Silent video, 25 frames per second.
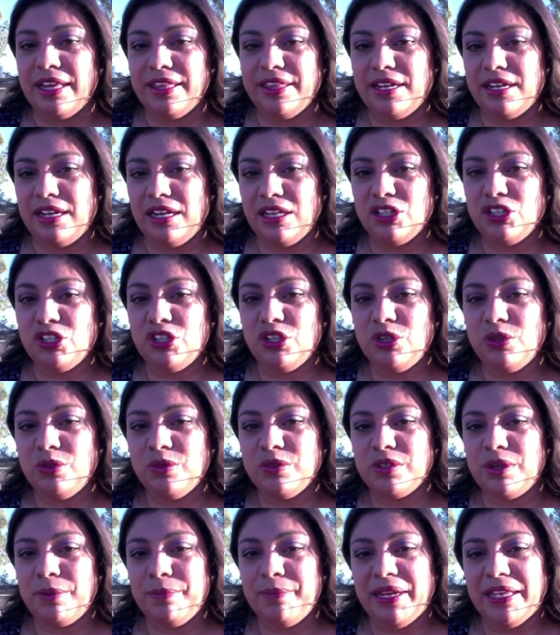that I
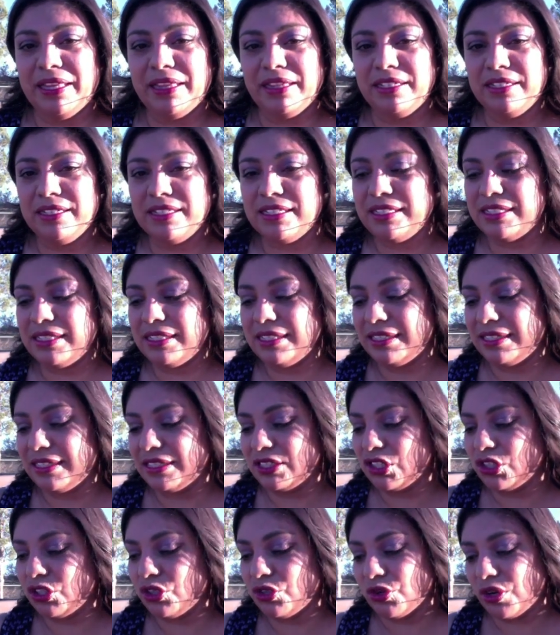chose on my list
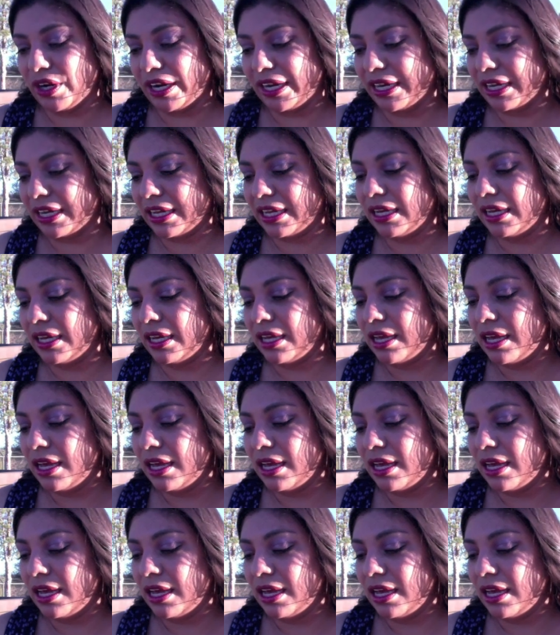is Drake,